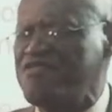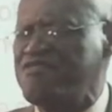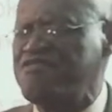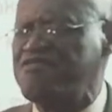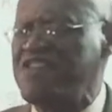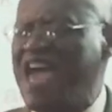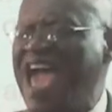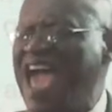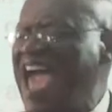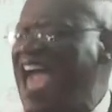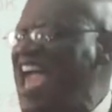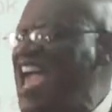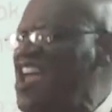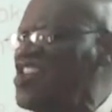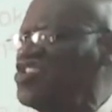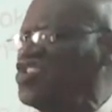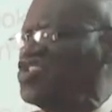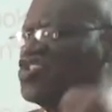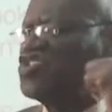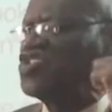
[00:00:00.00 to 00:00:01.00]

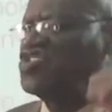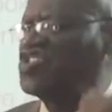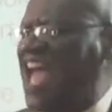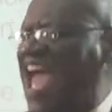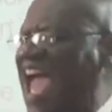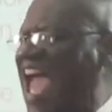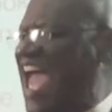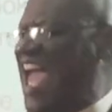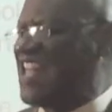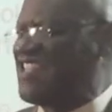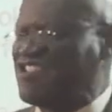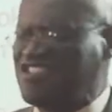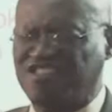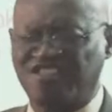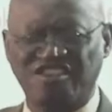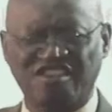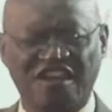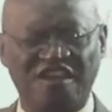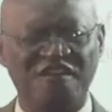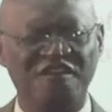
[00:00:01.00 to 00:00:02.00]
they
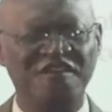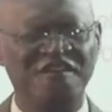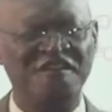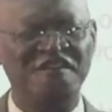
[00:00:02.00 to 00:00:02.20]
stand